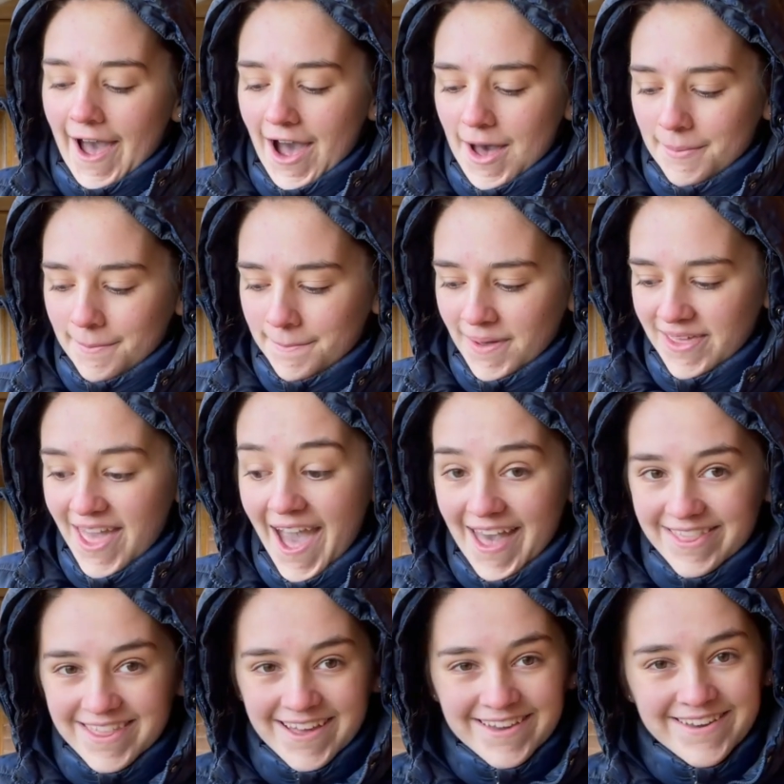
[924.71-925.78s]
um, but
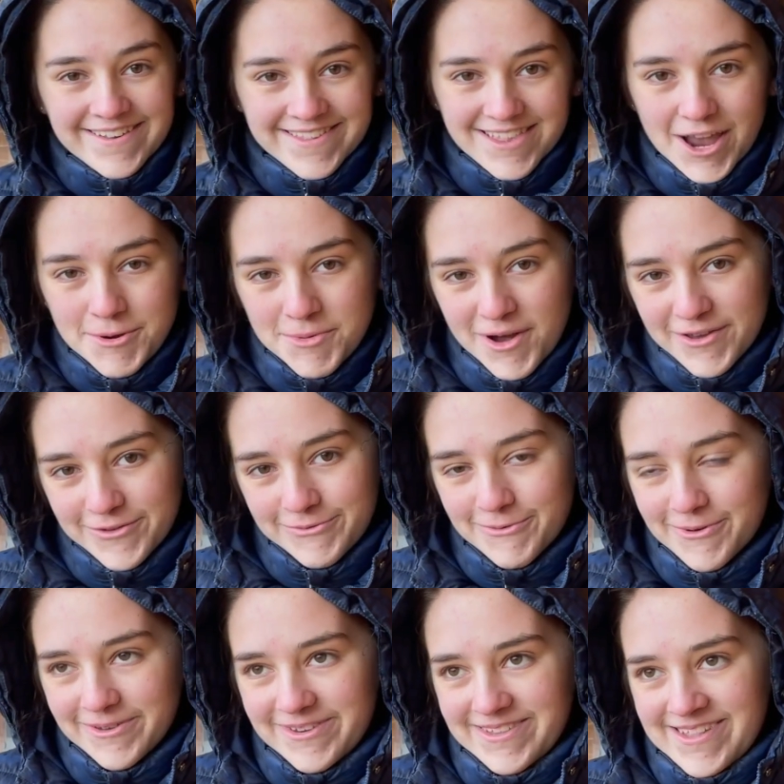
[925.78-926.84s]
yeah thank you so much
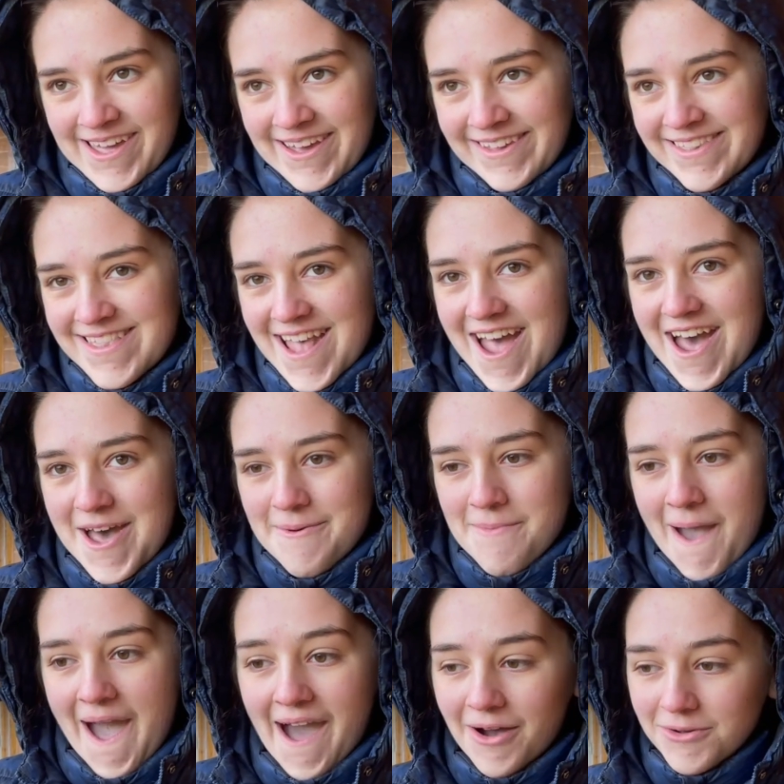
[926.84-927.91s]
for watching this
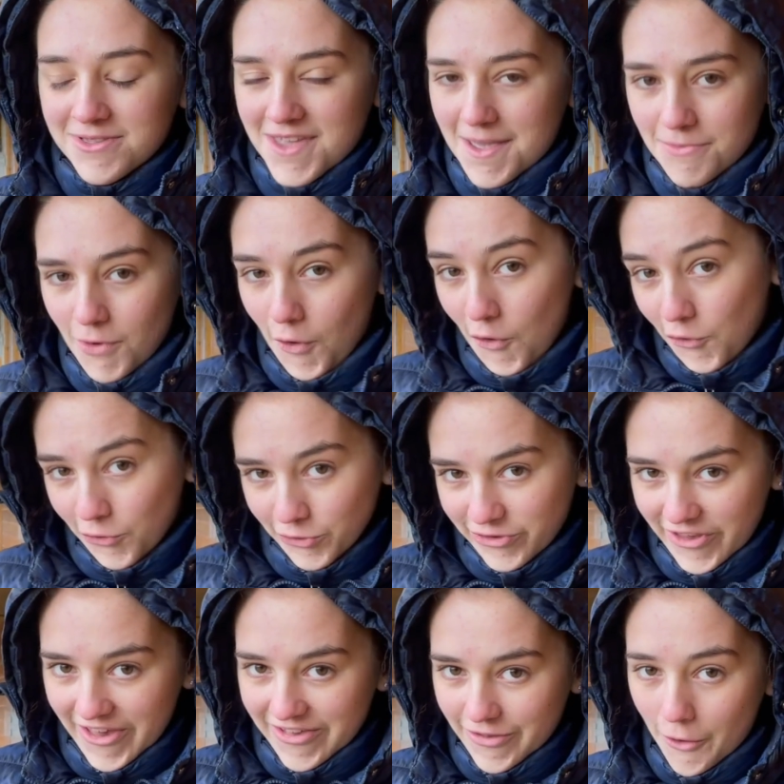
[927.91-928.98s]
um, how to keep your
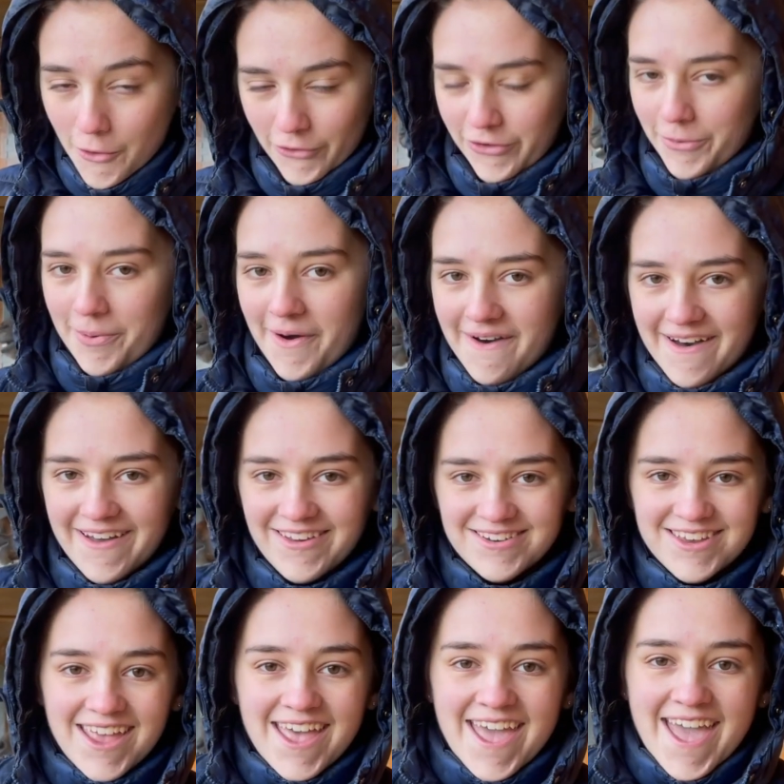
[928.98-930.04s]
horses
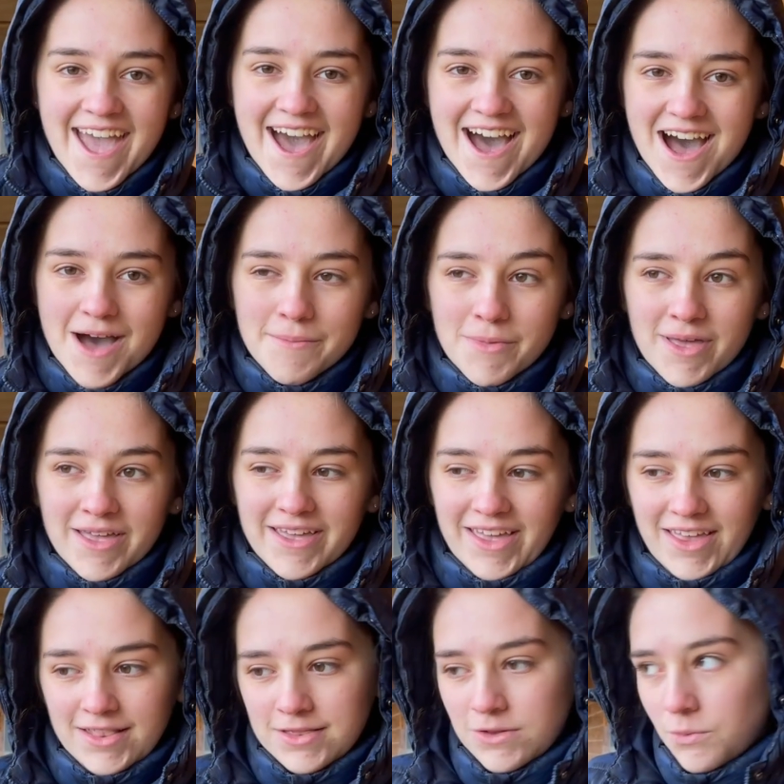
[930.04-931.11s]
occupied um,
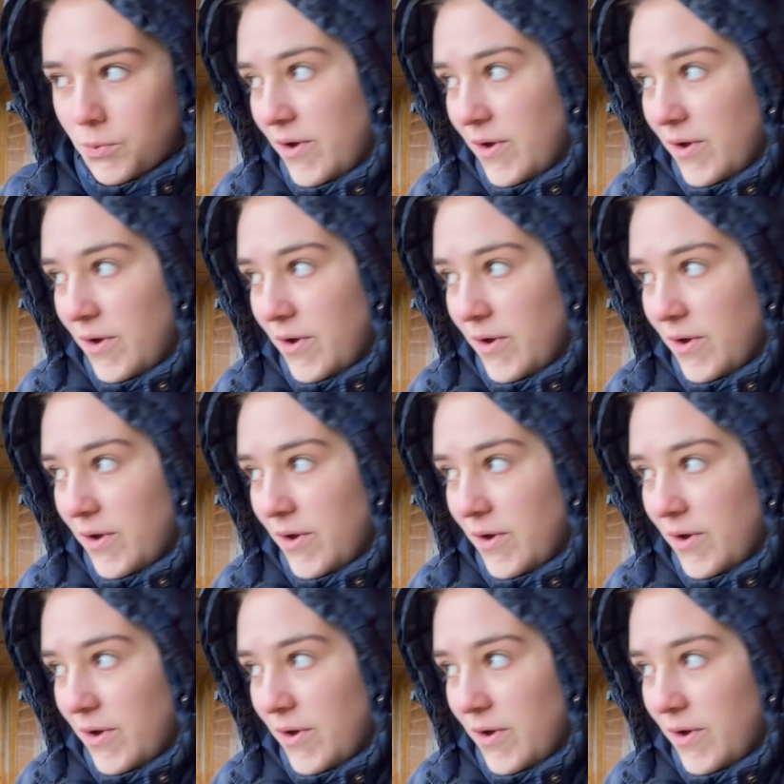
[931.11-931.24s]
oh. in the